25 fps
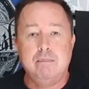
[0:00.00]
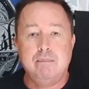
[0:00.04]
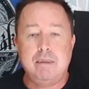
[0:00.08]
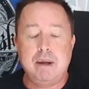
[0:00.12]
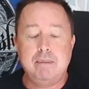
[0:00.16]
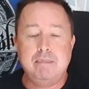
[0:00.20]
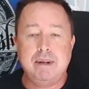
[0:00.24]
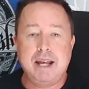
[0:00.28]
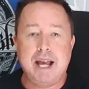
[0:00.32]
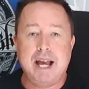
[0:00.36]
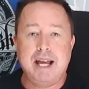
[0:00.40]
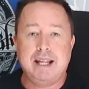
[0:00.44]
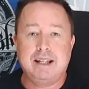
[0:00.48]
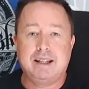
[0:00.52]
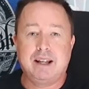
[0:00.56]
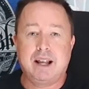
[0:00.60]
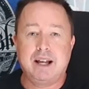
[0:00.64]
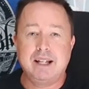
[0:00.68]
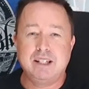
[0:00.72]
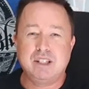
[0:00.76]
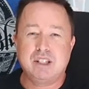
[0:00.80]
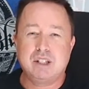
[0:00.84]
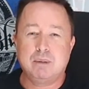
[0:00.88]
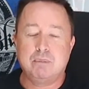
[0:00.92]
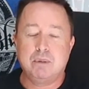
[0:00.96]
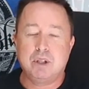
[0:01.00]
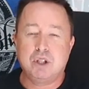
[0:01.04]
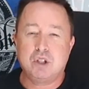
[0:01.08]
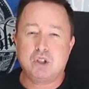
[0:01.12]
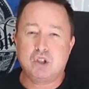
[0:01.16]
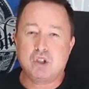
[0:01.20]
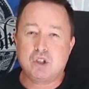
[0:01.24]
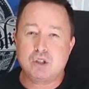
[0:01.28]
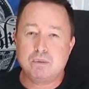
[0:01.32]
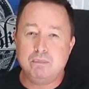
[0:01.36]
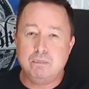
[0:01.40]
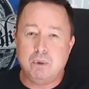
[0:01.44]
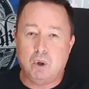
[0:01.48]
maybe headline some of the
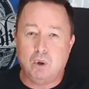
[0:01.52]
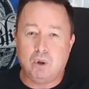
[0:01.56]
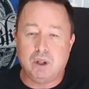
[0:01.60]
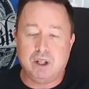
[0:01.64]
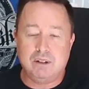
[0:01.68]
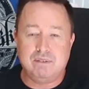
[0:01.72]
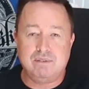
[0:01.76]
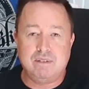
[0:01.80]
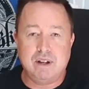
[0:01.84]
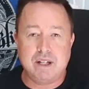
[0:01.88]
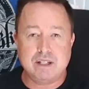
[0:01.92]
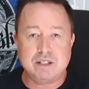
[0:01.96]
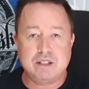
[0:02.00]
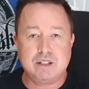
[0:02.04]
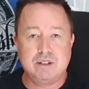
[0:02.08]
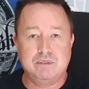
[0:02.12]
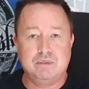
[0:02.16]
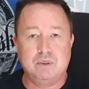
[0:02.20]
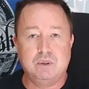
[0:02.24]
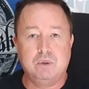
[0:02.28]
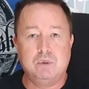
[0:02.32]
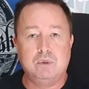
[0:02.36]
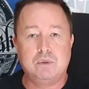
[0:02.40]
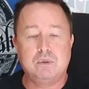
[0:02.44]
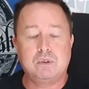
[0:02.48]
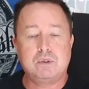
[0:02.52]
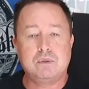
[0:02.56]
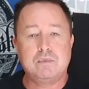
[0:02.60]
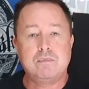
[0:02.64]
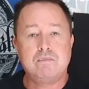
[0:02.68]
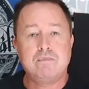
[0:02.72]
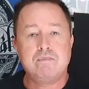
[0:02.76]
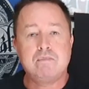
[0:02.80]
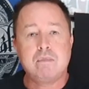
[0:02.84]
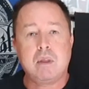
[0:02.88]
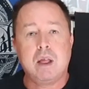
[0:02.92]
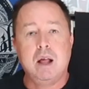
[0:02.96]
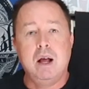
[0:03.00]
smaller festivals,
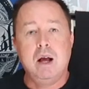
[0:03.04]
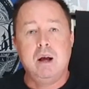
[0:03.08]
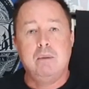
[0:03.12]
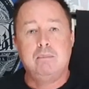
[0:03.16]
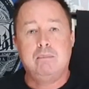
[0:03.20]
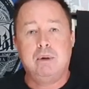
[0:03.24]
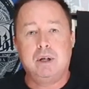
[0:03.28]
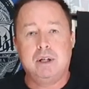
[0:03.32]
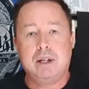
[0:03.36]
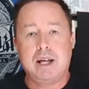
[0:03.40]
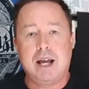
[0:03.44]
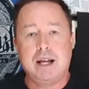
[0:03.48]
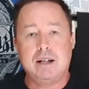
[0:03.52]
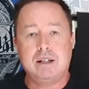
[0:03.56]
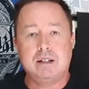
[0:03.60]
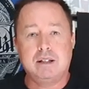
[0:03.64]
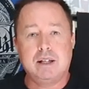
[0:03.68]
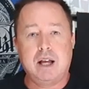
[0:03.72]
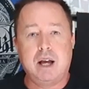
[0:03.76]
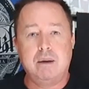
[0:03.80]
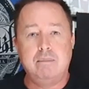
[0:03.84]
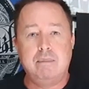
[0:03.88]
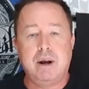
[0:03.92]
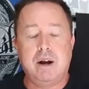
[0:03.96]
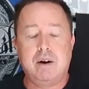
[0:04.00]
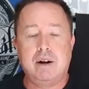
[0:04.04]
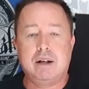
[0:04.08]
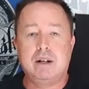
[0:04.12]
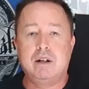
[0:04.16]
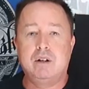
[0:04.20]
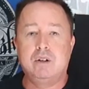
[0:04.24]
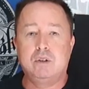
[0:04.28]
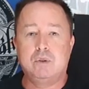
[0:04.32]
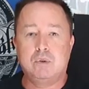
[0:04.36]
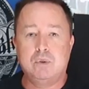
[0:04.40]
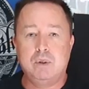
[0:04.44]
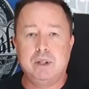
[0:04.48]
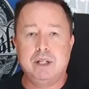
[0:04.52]
but
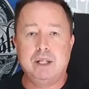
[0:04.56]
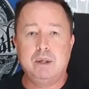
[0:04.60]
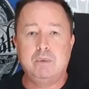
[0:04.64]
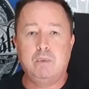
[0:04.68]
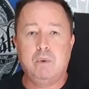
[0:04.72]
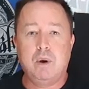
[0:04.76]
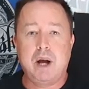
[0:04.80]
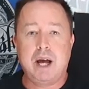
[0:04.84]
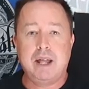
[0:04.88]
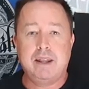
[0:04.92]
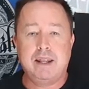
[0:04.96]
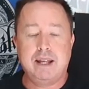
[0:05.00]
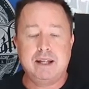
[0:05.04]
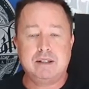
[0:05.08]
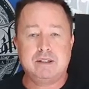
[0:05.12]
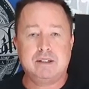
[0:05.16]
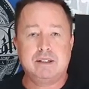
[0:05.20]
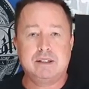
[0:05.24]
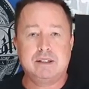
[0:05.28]
America is really where their